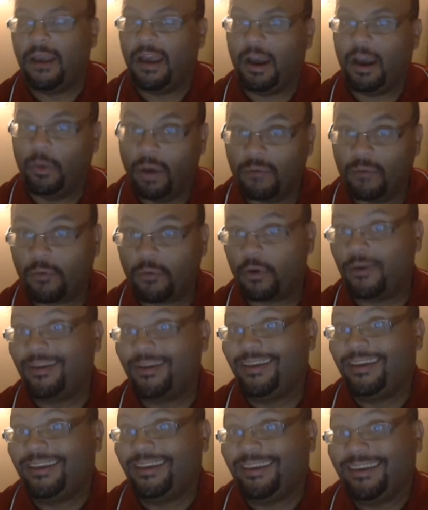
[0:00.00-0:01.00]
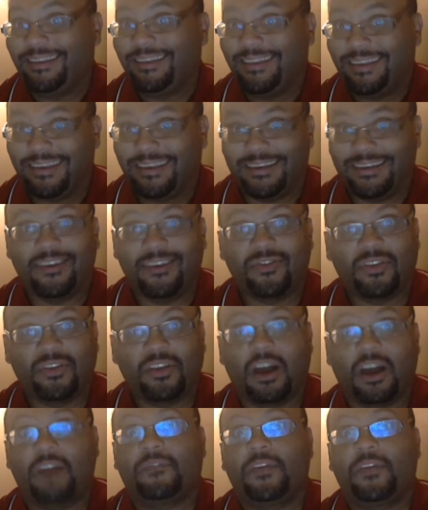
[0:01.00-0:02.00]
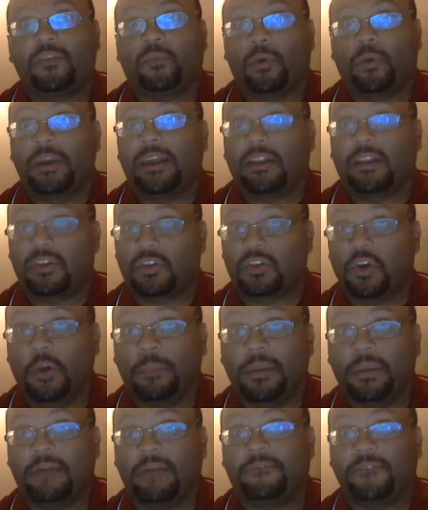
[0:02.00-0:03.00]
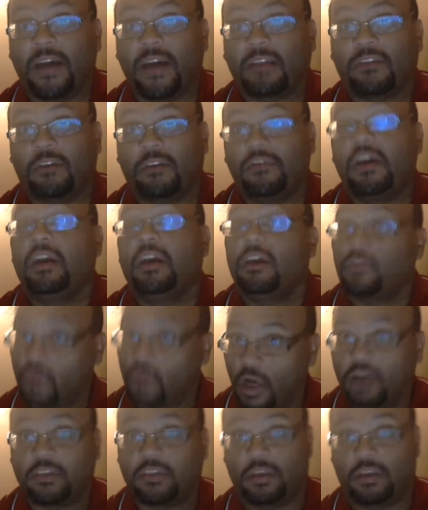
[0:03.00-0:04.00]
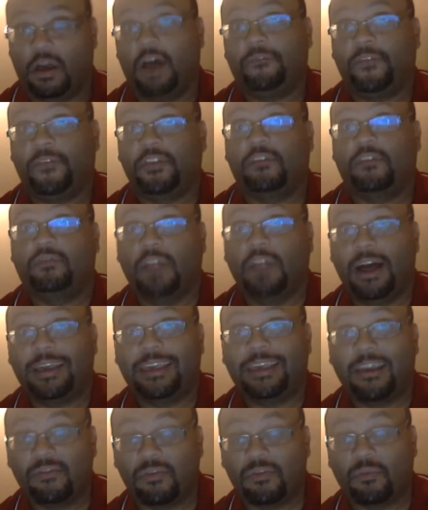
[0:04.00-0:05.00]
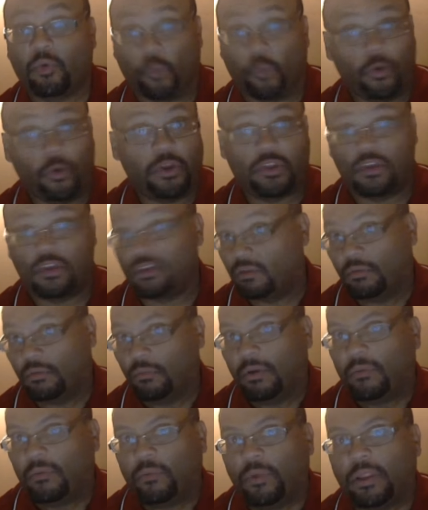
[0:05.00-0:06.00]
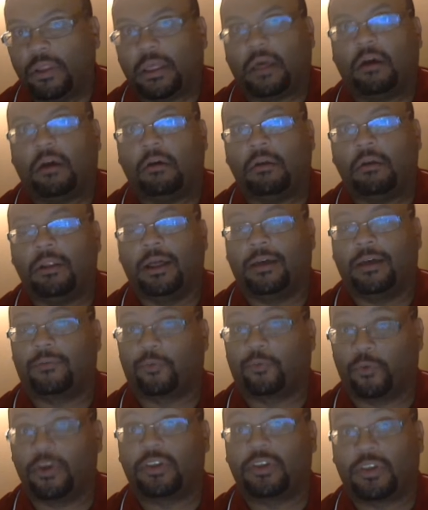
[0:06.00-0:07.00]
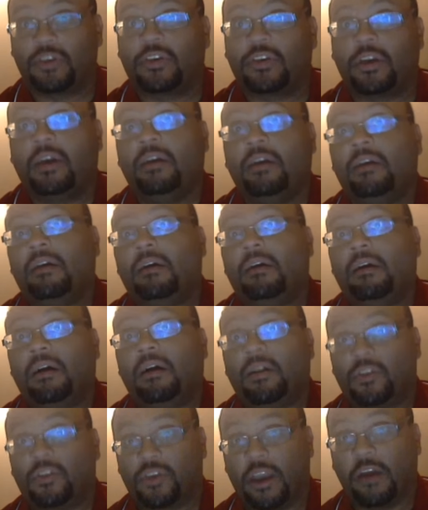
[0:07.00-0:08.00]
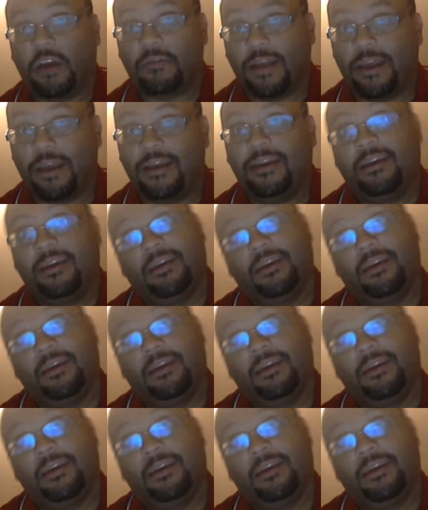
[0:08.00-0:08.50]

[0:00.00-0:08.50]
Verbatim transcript: However, it is an offense where he can still be effective as long as the offensive line gives him creases, and there wasn't really a whole lot of creases on Saturday,